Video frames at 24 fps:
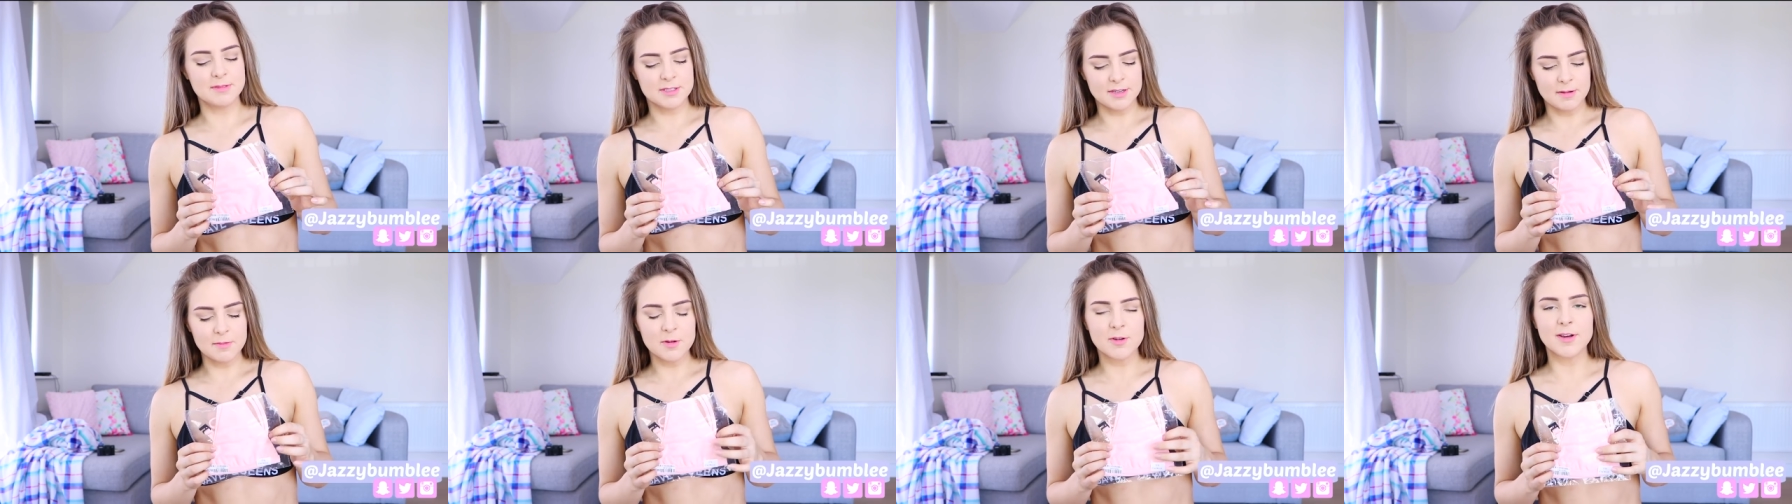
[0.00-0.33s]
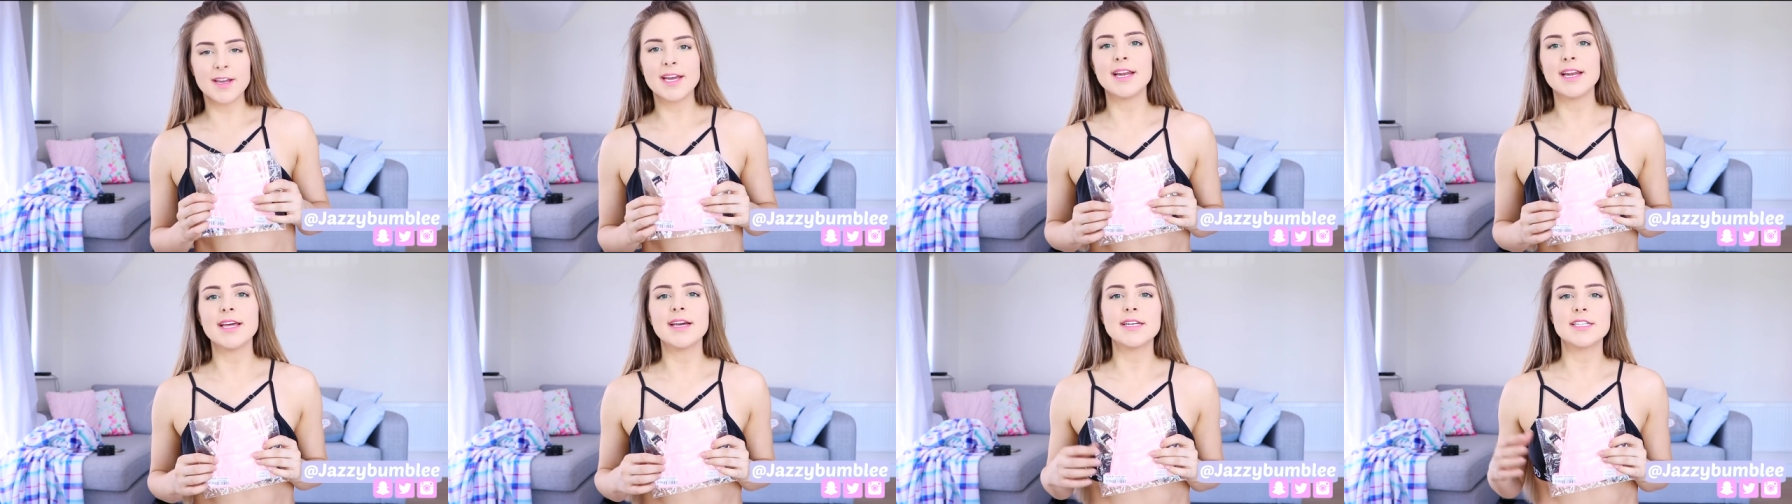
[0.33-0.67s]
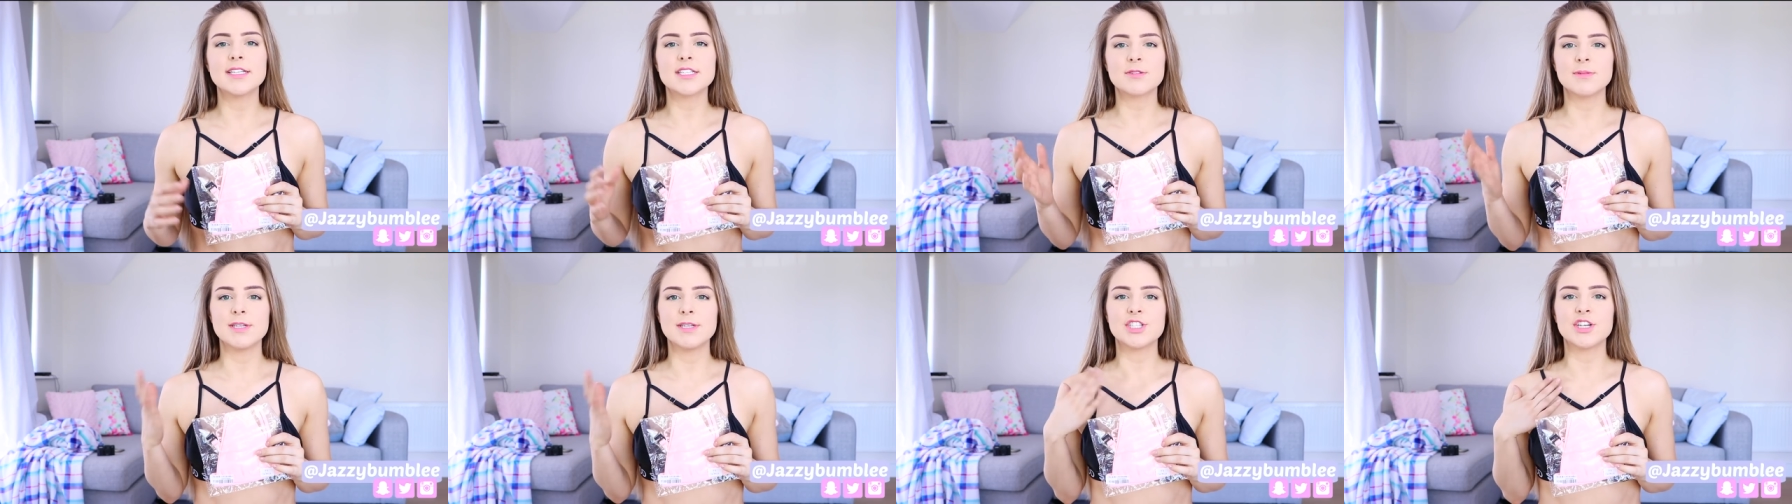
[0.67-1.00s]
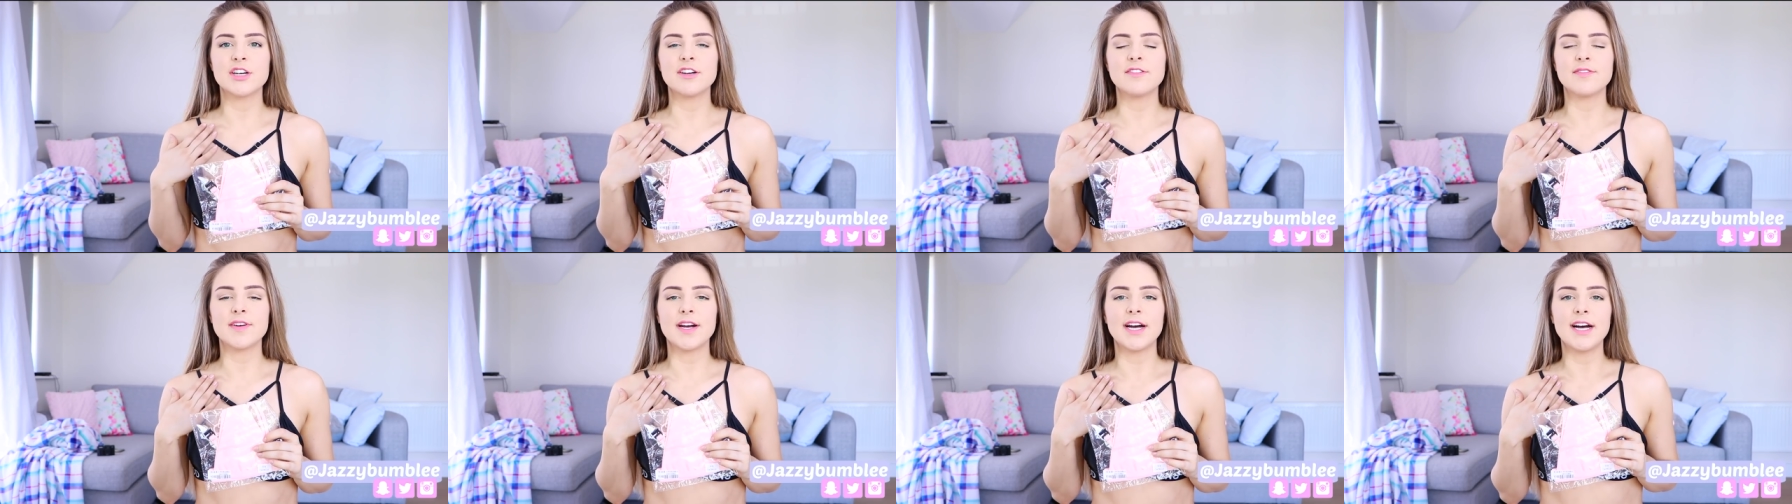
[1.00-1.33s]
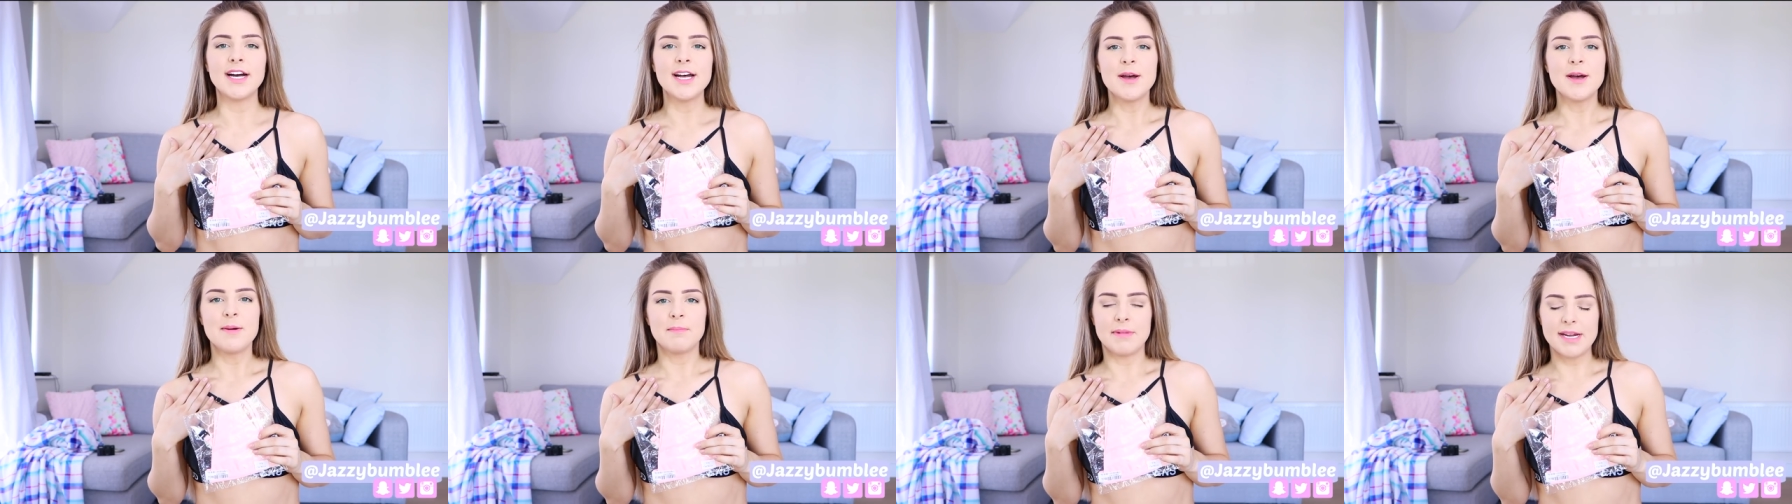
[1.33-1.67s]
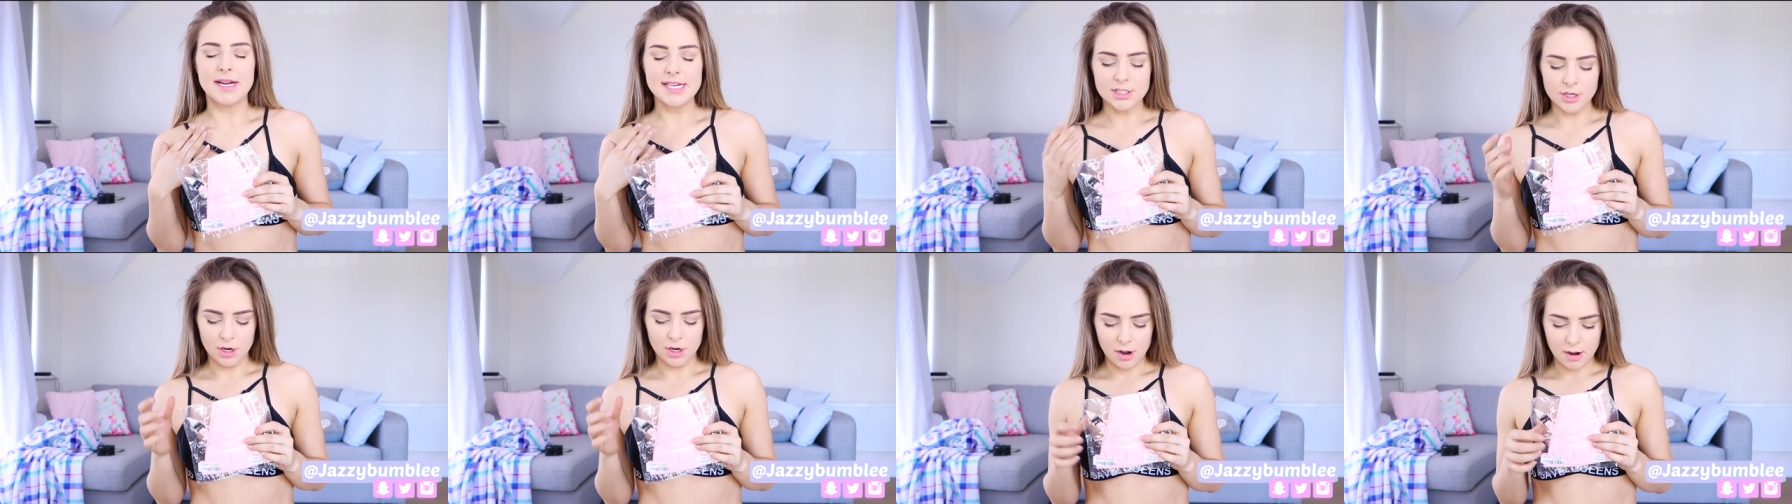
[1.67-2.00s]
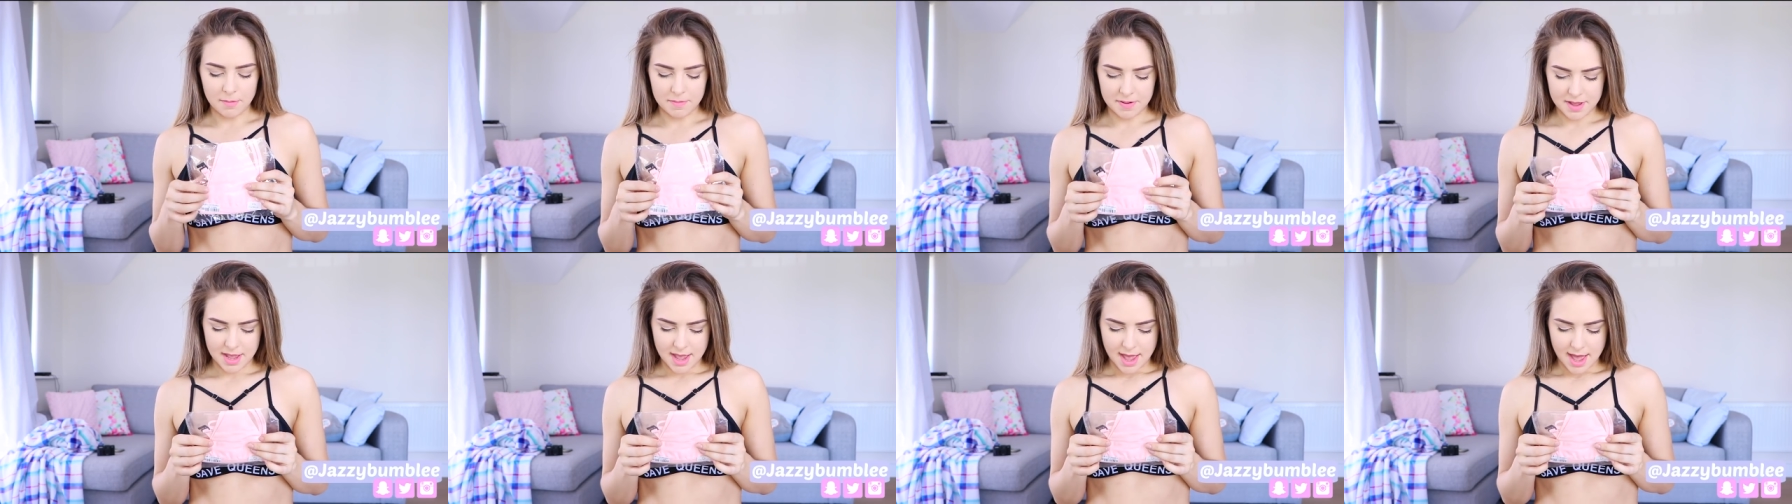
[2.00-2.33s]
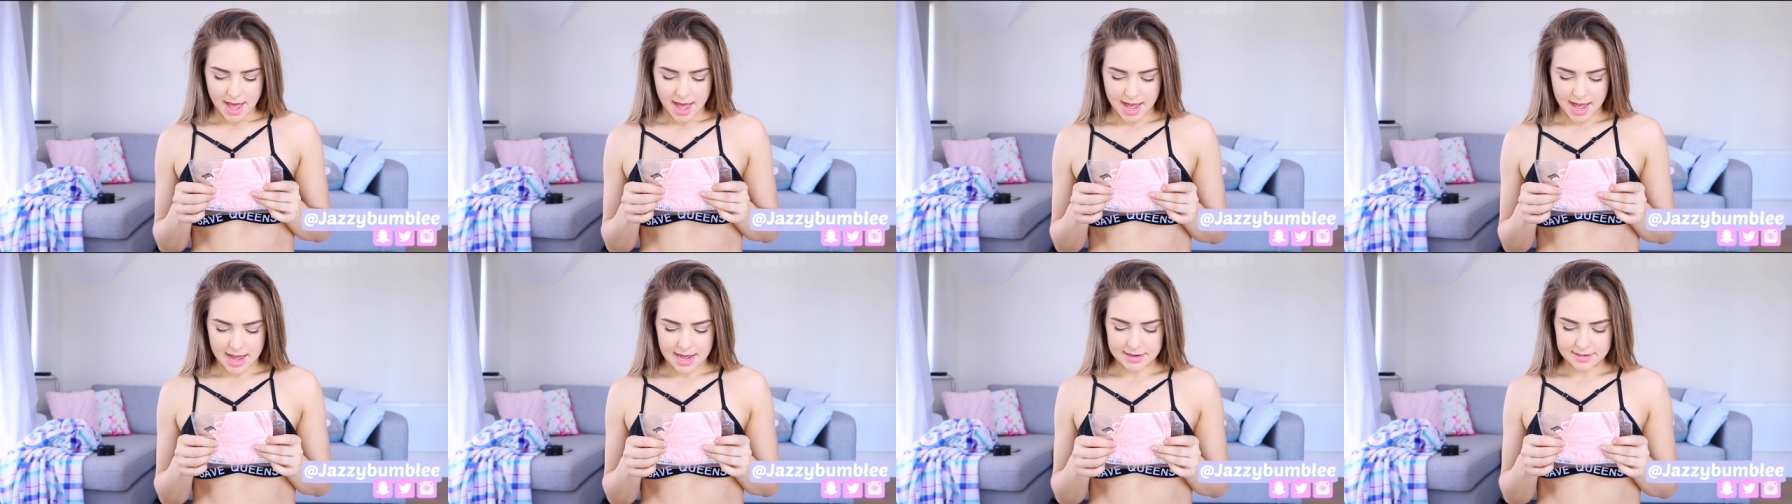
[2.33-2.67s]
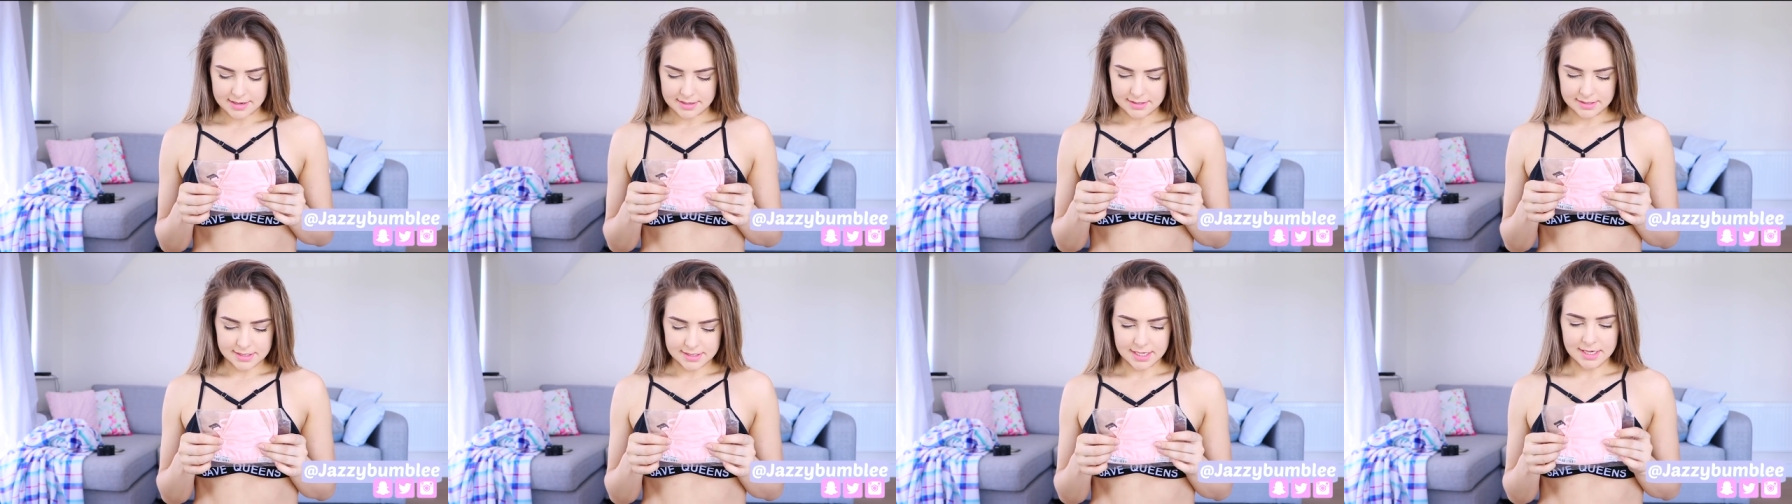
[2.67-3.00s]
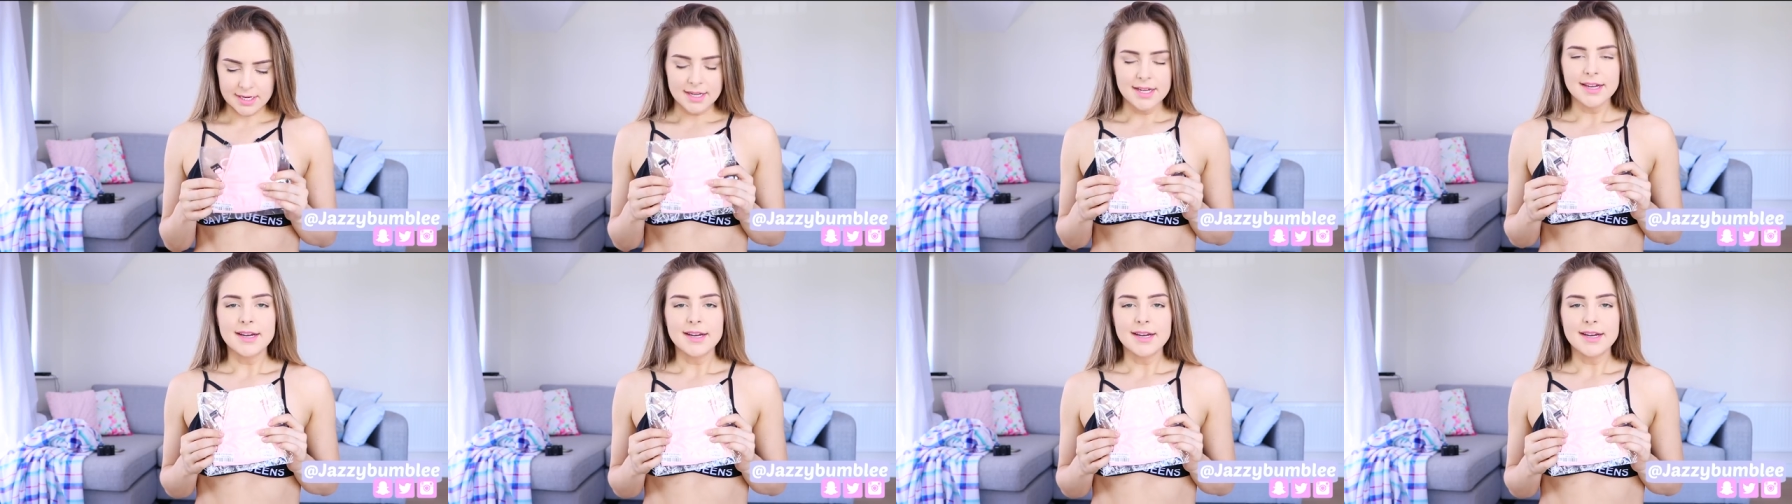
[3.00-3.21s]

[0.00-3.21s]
So I'm quickly gonna switch over my top and